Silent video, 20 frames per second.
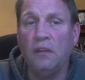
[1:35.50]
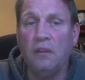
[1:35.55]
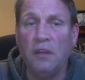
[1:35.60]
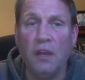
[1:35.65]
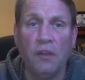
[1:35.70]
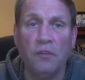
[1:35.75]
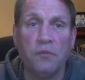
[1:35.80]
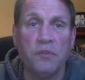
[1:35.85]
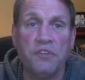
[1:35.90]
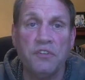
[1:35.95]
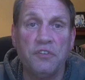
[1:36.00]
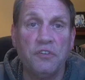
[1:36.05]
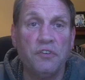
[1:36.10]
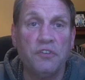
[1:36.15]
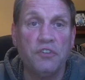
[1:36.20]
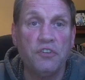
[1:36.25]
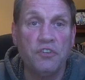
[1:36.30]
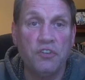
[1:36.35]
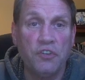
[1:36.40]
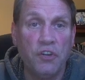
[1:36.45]
Now, the
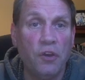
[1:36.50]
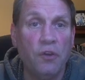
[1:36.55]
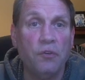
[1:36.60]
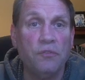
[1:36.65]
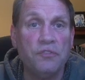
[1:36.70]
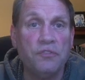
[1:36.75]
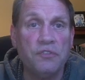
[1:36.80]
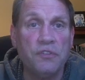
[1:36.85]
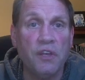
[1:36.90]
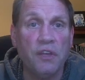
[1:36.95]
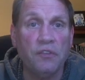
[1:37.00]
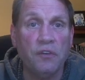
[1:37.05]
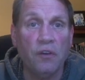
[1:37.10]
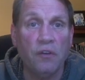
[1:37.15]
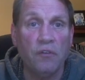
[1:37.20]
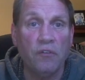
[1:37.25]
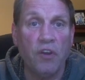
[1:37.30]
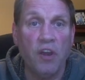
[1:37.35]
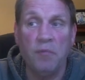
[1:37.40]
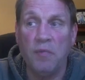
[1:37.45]
research shows that there
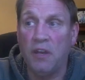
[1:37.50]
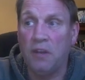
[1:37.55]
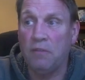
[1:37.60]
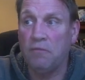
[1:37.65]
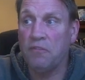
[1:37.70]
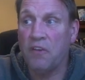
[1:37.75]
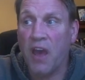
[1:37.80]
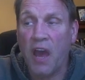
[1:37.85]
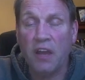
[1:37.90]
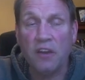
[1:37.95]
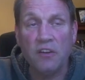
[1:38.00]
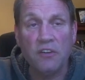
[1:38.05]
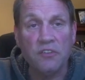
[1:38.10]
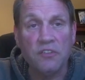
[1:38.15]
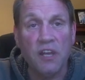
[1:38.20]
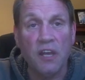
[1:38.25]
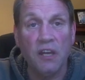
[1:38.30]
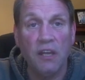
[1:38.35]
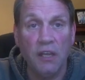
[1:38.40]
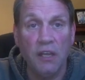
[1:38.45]
are a great many factors that